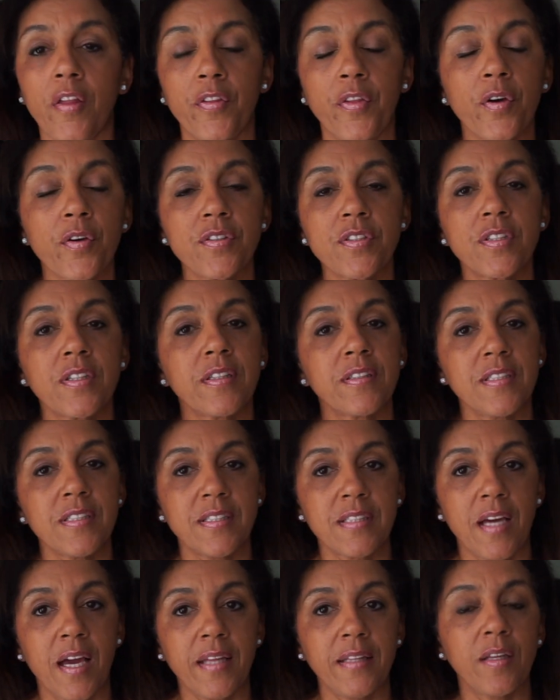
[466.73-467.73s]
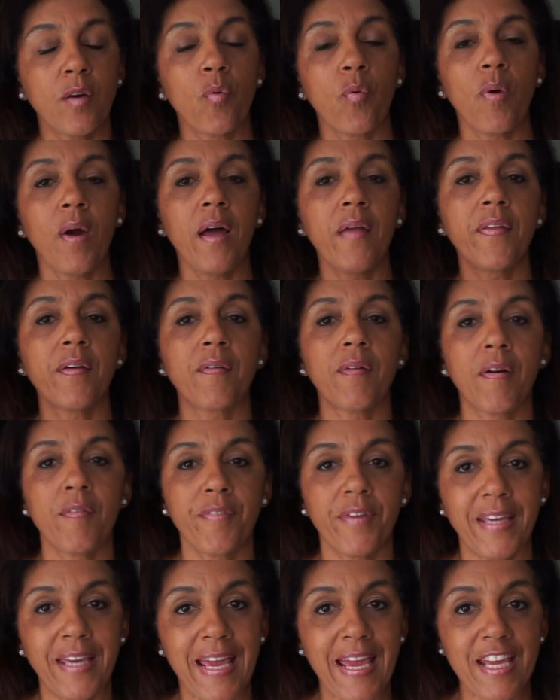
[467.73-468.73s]
those that decide that while they're
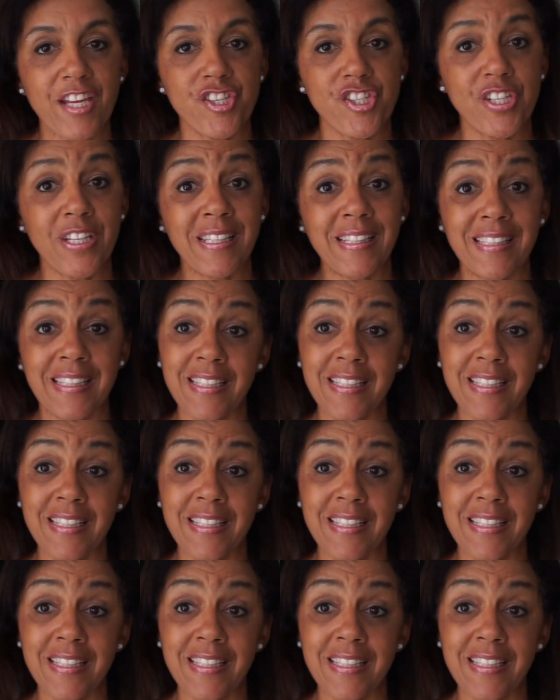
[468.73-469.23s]
on vacation,